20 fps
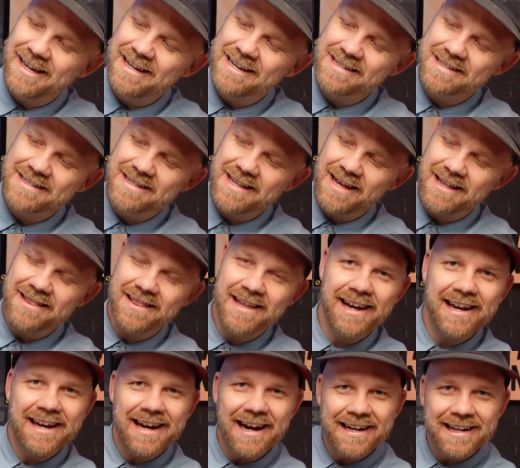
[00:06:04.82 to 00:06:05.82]
is that
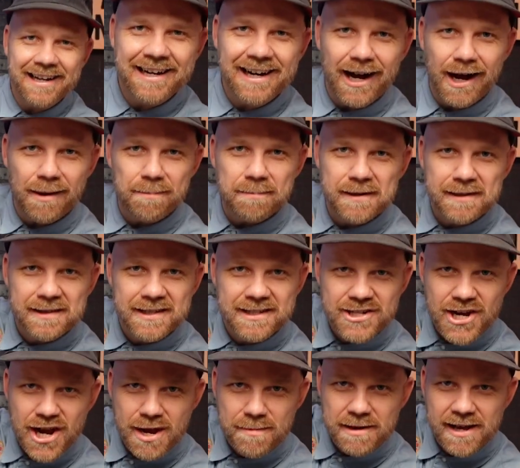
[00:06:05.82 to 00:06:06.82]
they kind of copied the
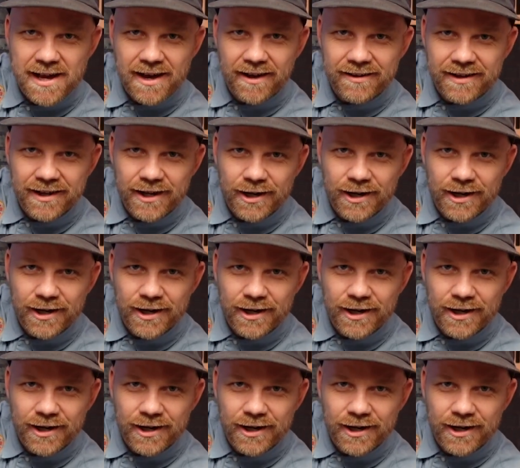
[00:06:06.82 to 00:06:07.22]
JBL